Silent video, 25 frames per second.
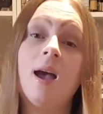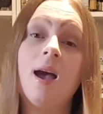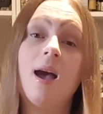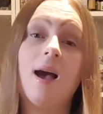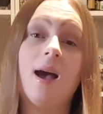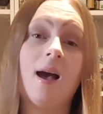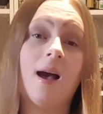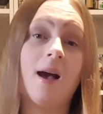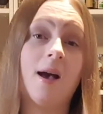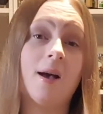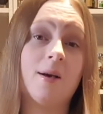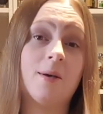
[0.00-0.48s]

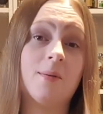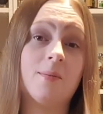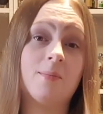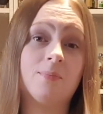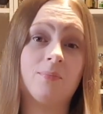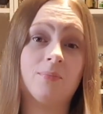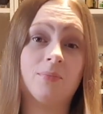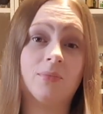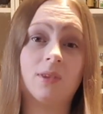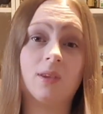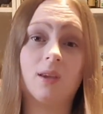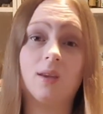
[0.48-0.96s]

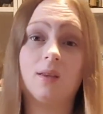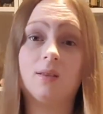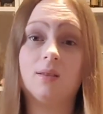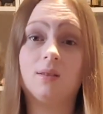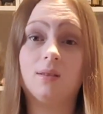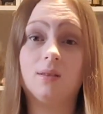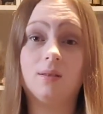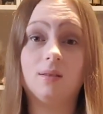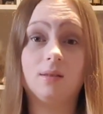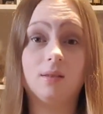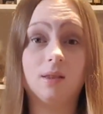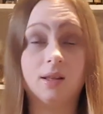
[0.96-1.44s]

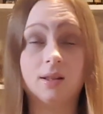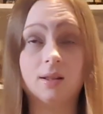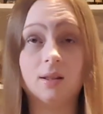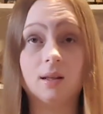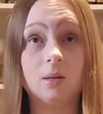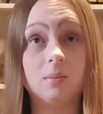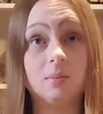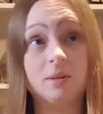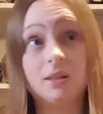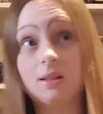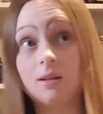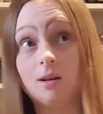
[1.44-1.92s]
that's
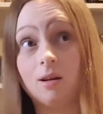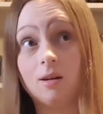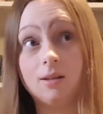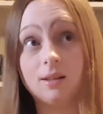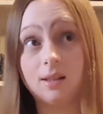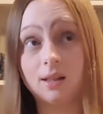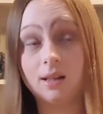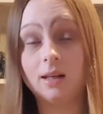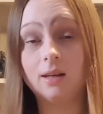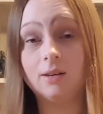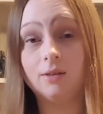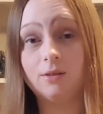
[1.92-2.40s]
going to be
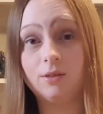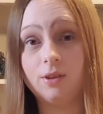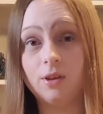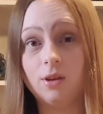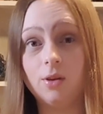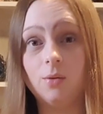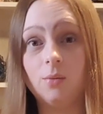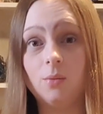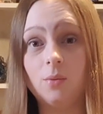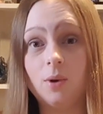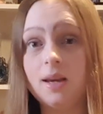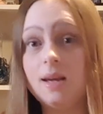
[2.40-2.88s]
starting in a
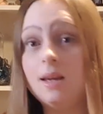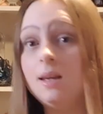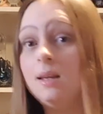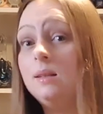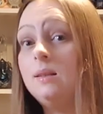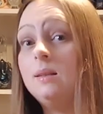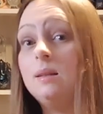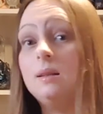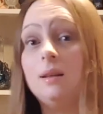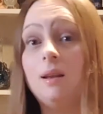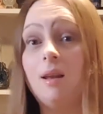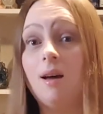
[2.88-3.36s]
few
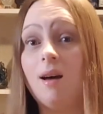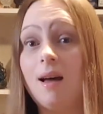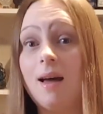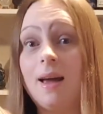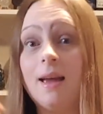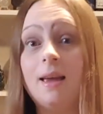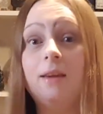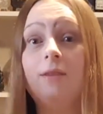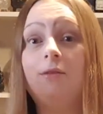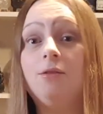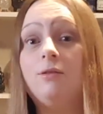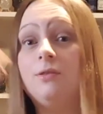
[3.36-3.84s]
weeks
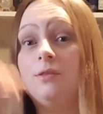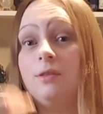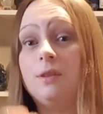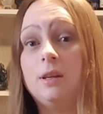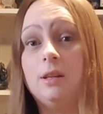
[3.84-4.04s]
live,